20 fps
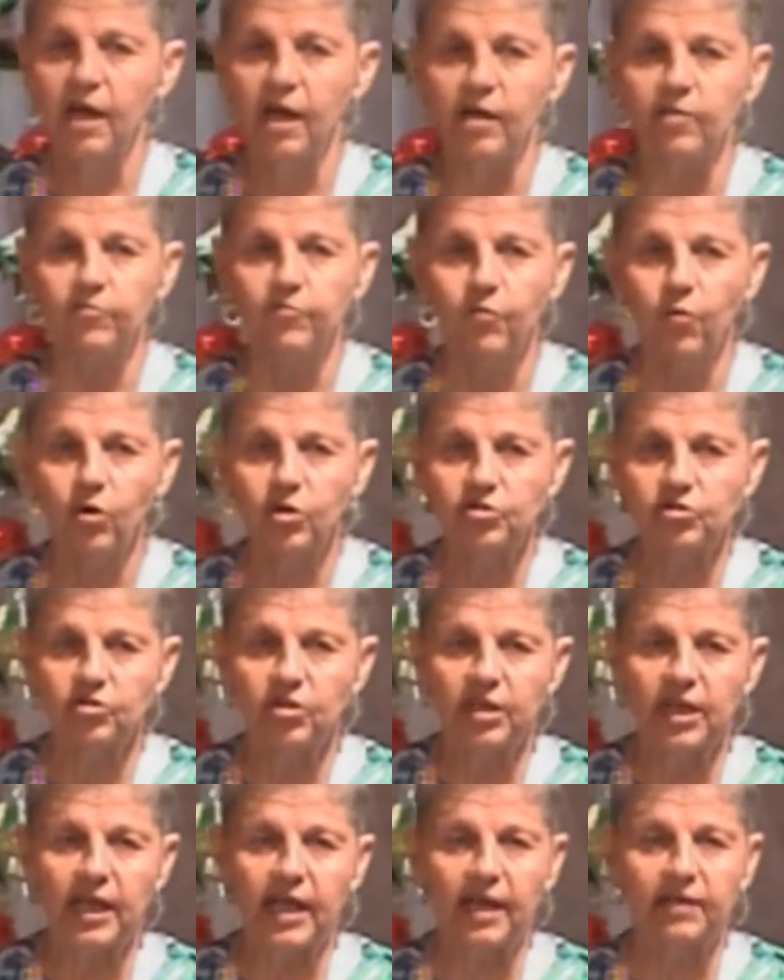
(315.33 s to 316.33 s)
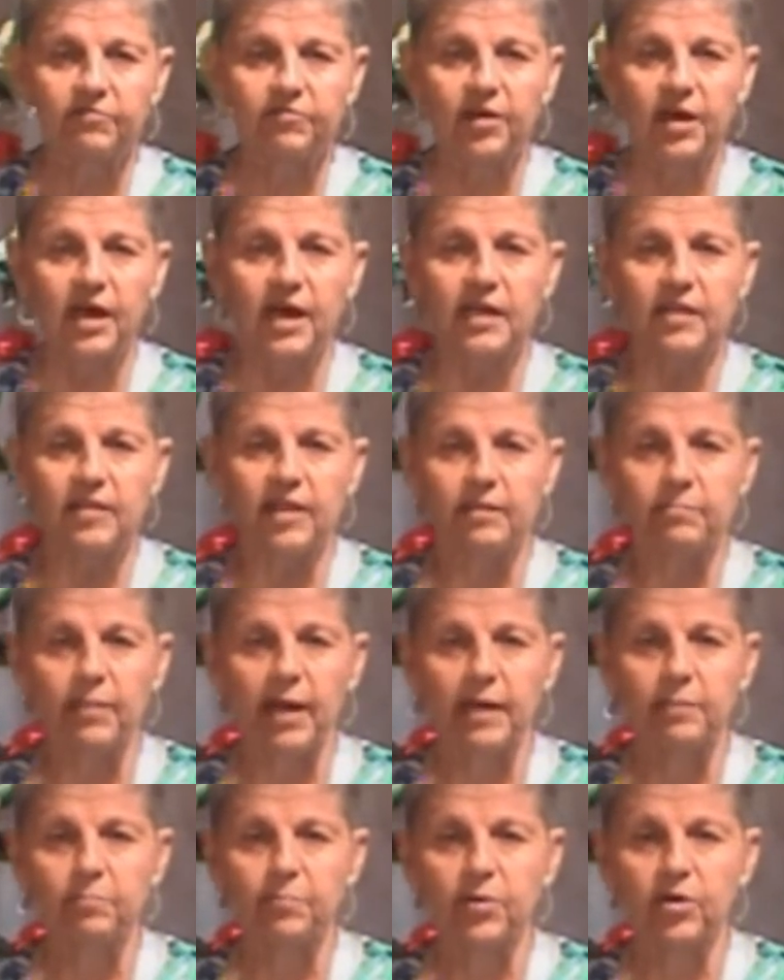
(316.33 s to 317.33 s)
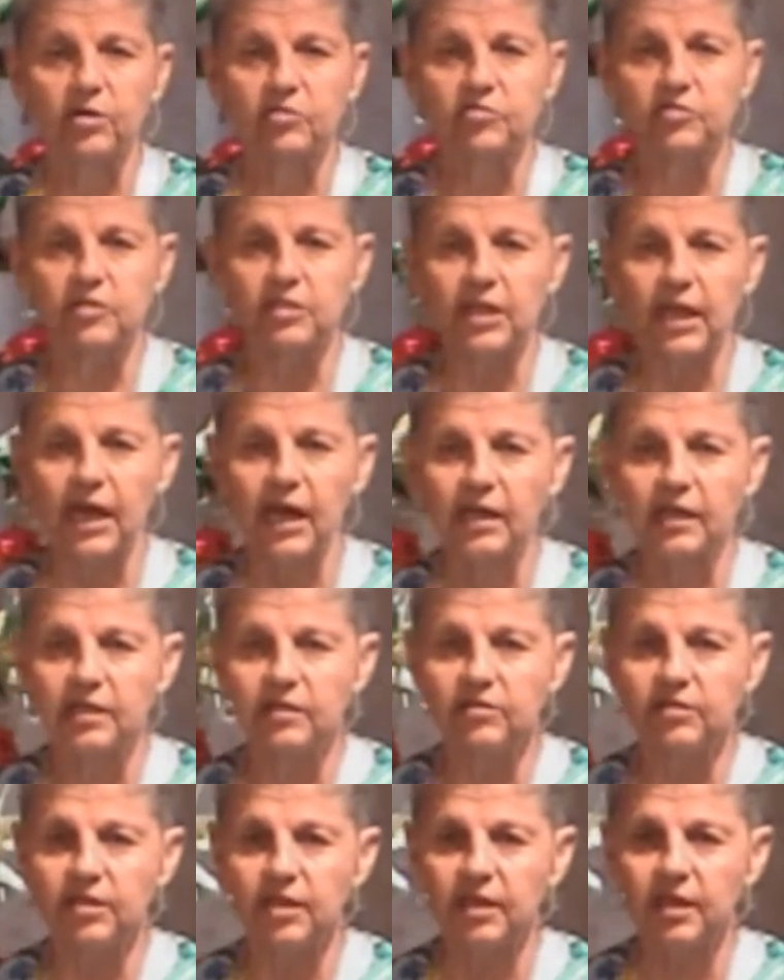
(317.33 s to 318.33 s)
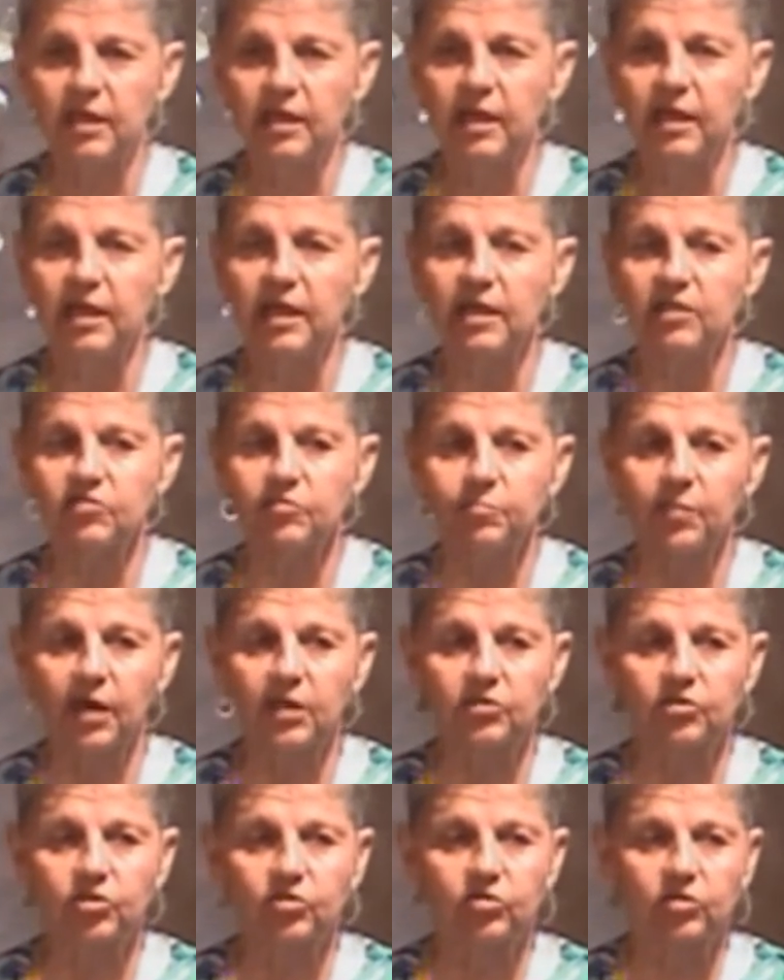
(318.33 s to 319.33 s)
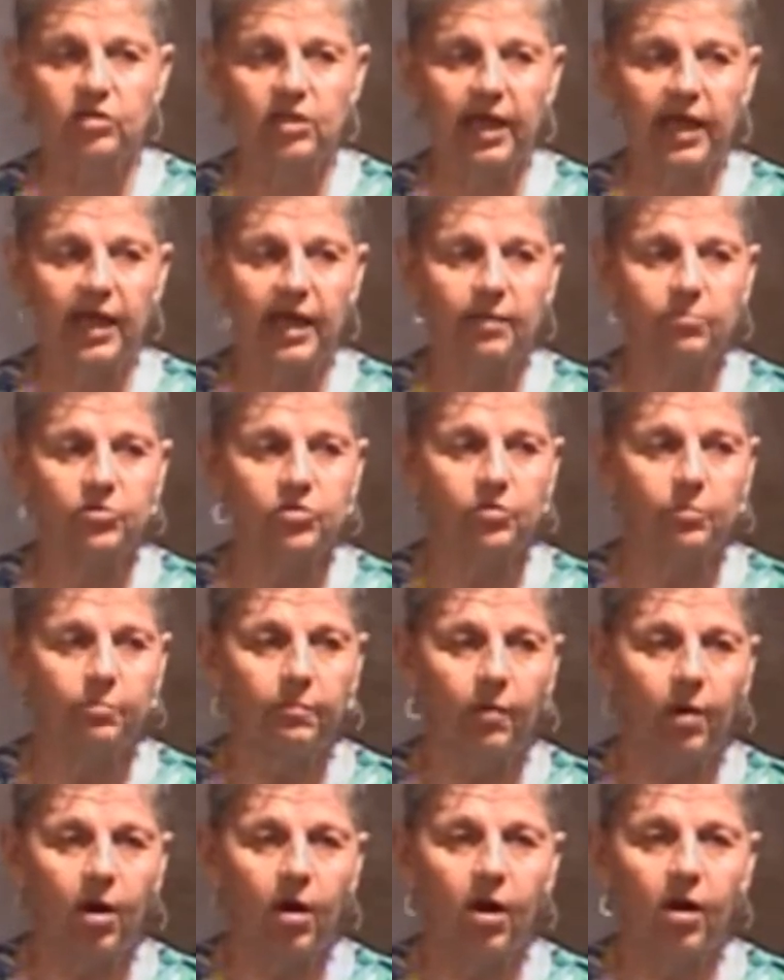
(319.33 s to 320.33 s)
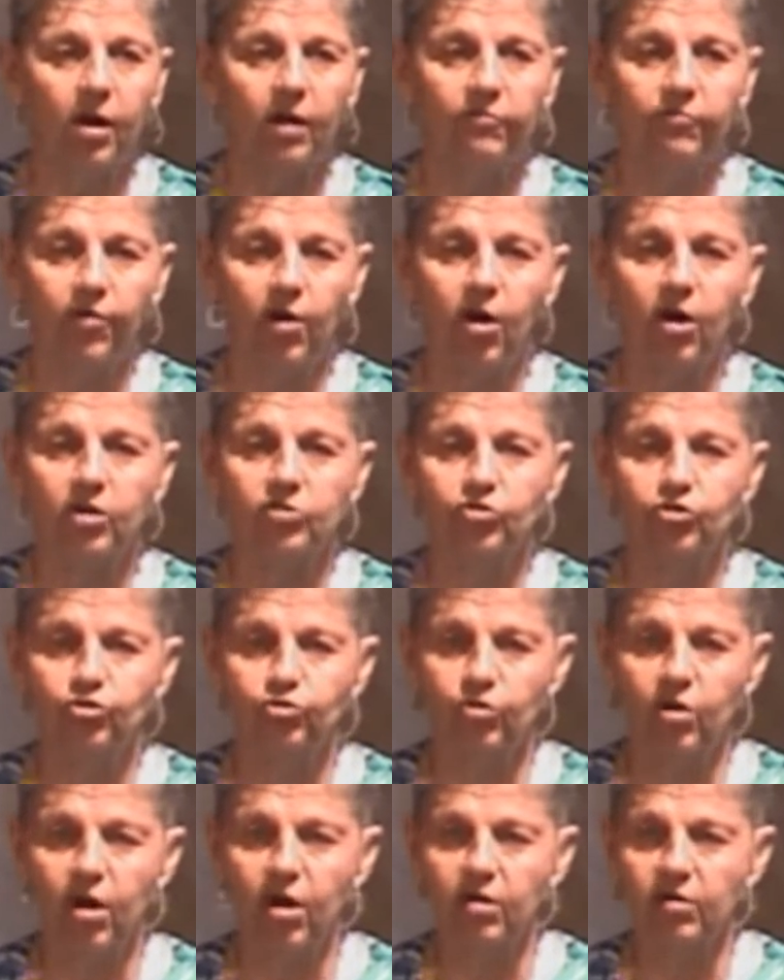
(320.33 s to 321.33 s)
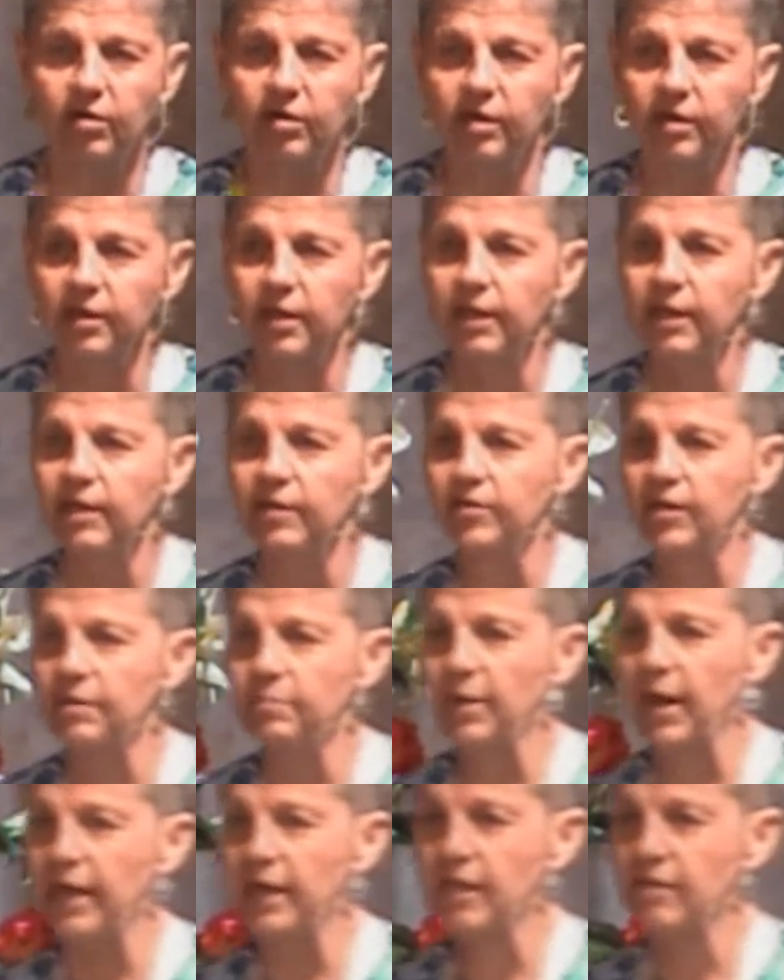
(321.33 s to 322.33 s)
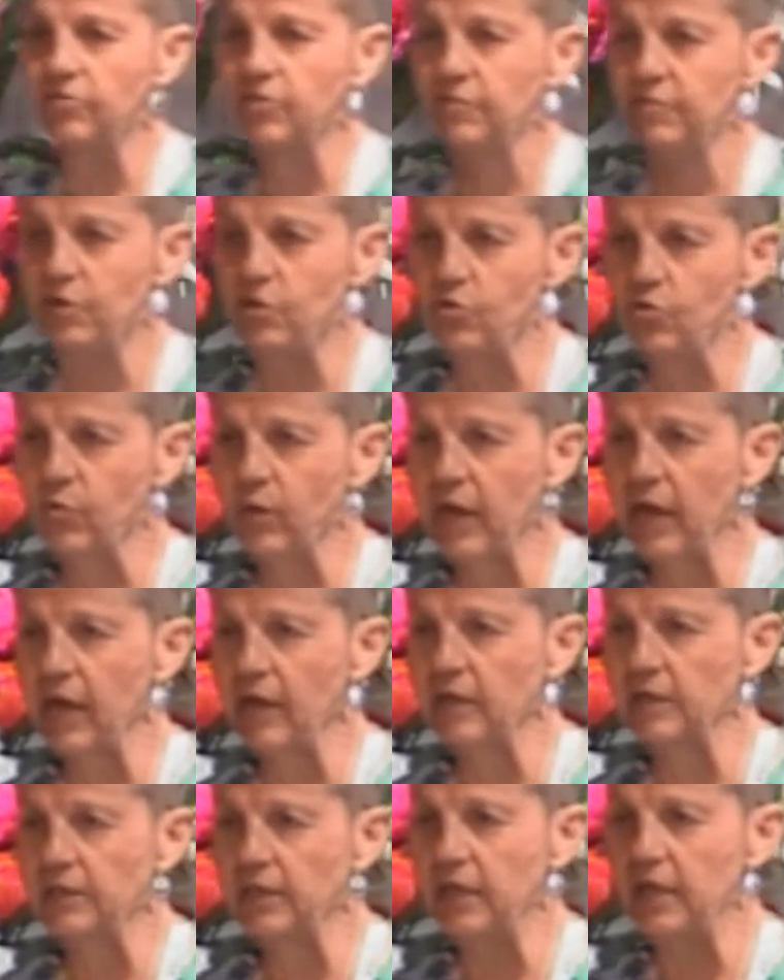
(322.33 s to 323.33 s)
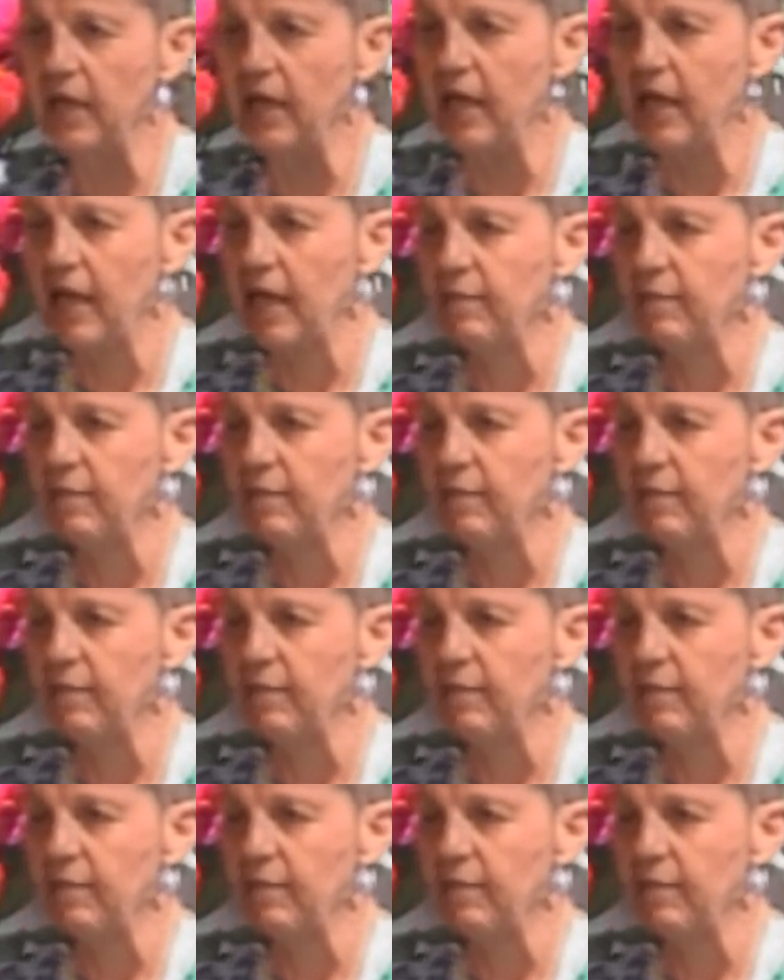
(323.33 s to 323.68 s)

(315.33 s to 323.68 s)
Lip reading: Unfortunately, I find that my personality is much times far stronger than my individuality,